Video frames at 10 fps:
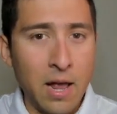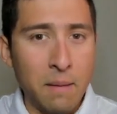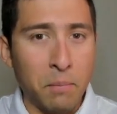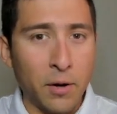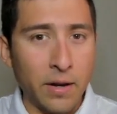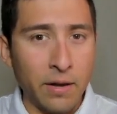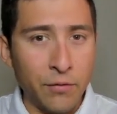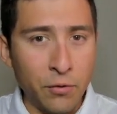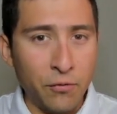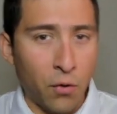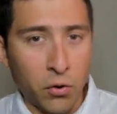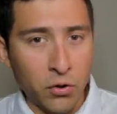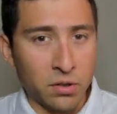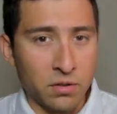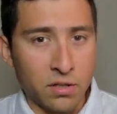but if you
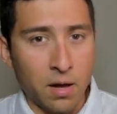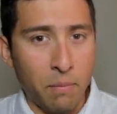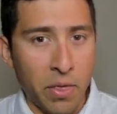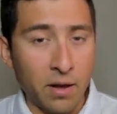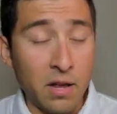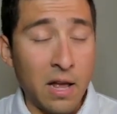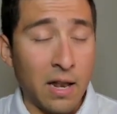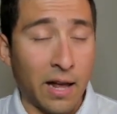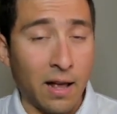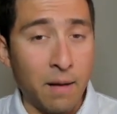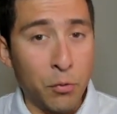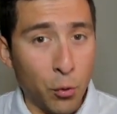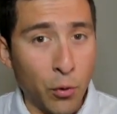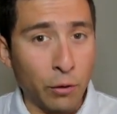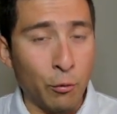focus on something like I'm
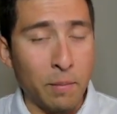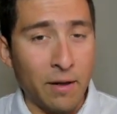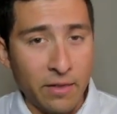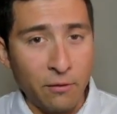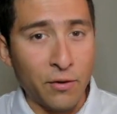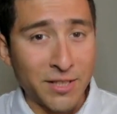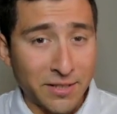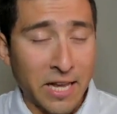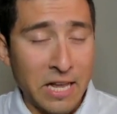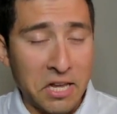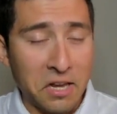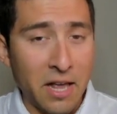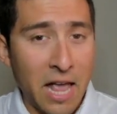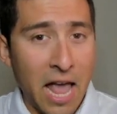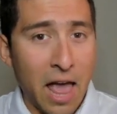doing with my DeFi
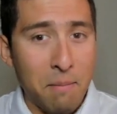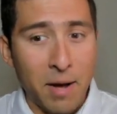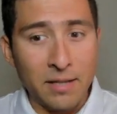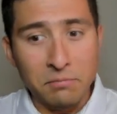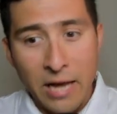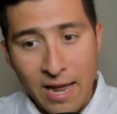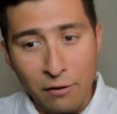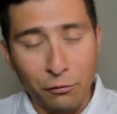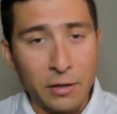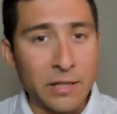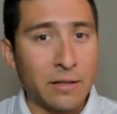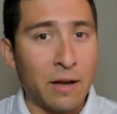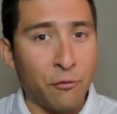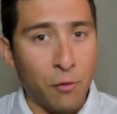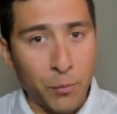staking and my
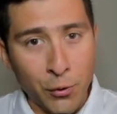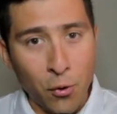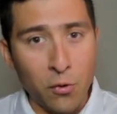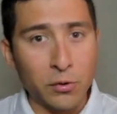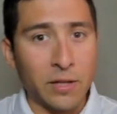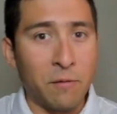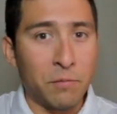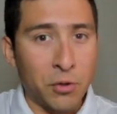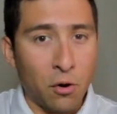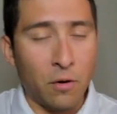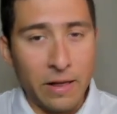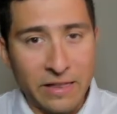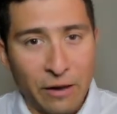NFTs from Cronos and, you know,